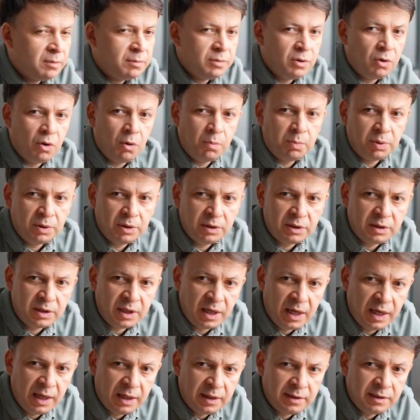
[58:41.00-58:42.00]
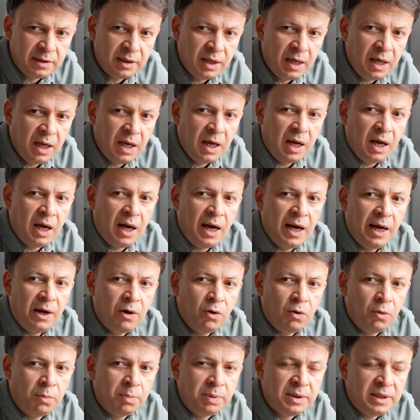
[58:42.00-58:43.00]
opened, and I
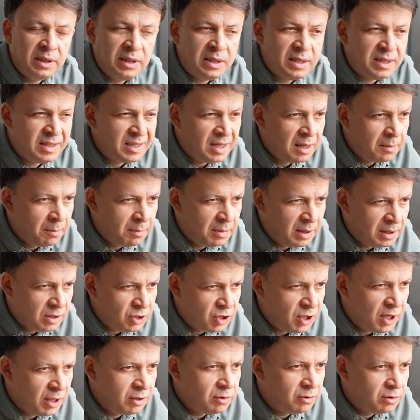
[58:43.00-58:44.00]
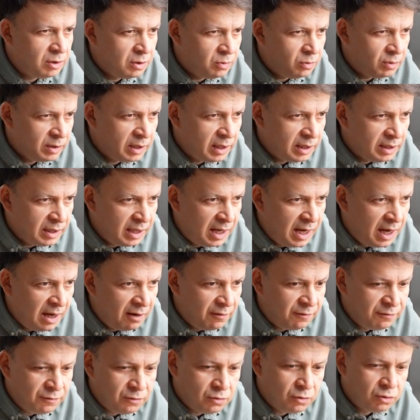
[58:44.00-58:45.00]
hope in December and January we're going to
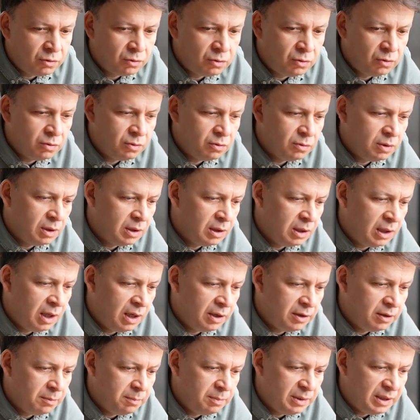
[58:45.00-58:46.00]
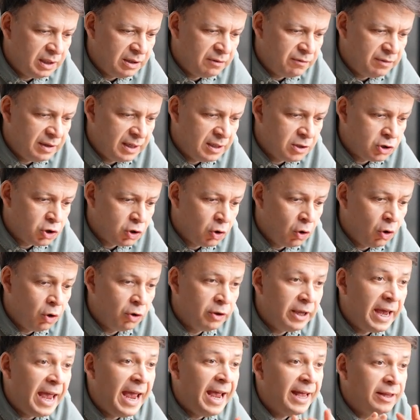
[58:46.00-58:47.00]
have two other big events
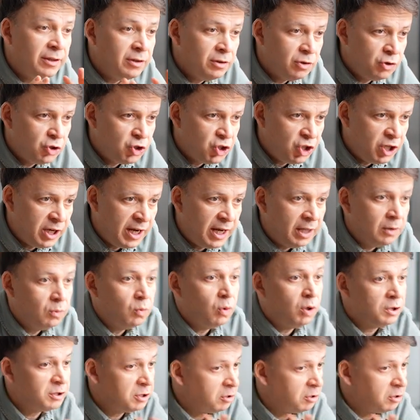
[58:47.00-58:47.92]
on energy and water